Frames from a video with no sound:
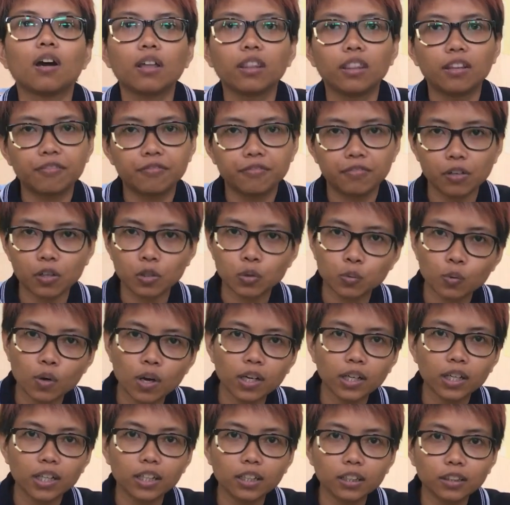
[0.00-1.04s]
The first
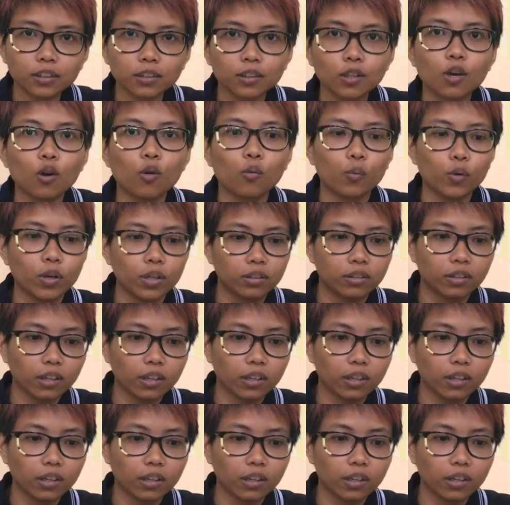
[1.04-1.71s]
one is we